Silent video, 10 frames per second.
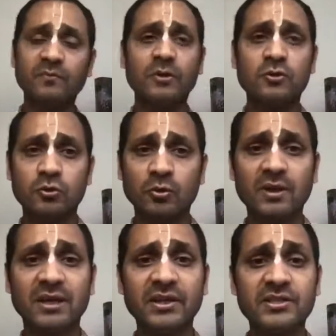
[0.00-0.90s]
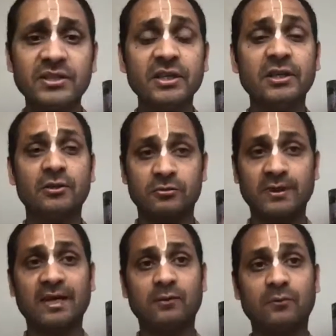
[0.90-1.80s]
Sonakadi Rishi. So
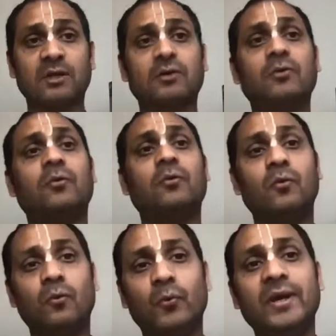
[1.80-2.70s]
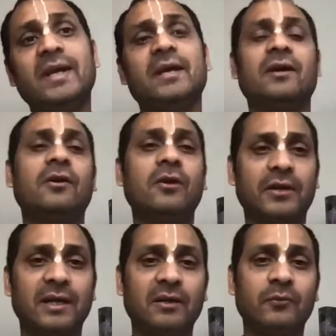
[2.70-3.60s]
that what we
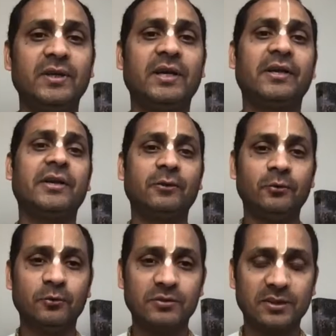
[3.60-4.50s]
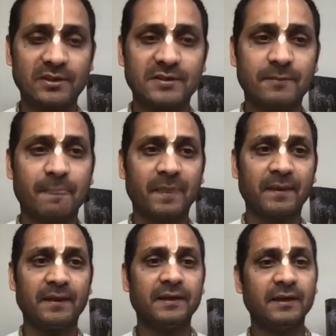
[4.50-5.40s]
got, and we are hearing those things.
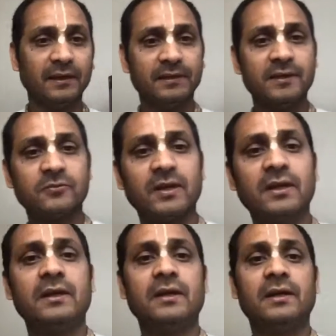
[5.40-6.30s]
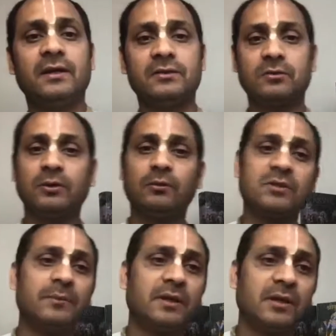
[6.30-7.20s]
Right. In this way, Sukadeva
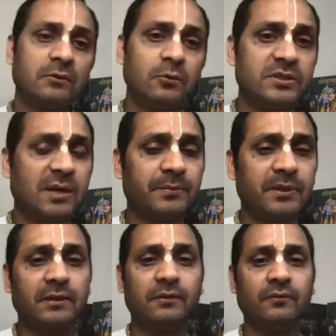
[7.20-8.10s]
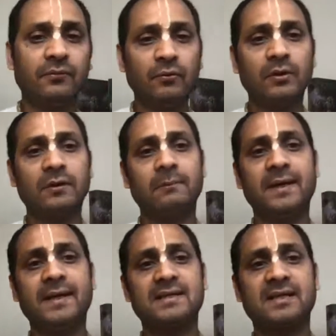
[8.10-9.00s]
Goswami concludes chapter 4
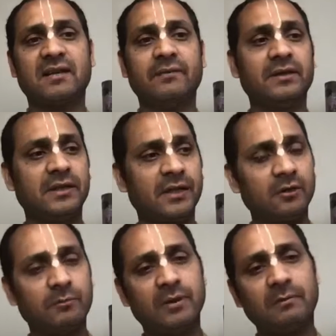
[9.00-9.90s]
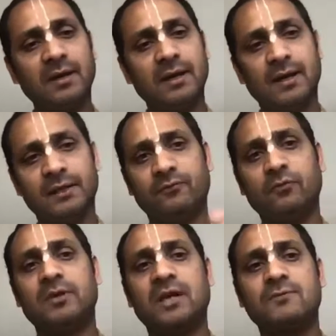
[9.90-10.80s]
by describing the day of Brahma and the
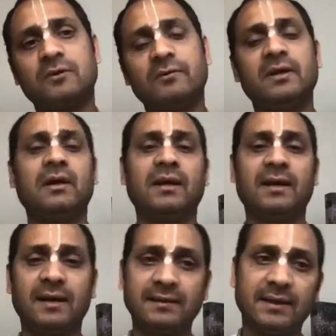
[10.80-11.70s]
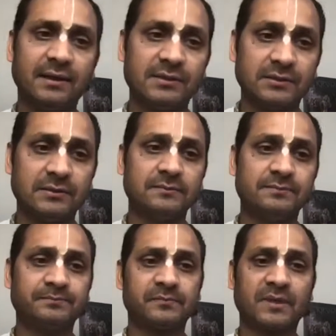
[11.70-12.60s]
4 types of annihilation.
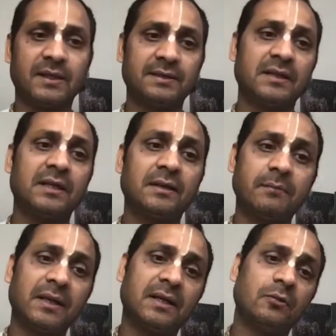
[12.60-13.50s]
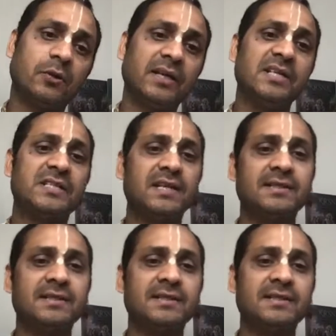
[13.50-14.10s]
And then by concluding, he says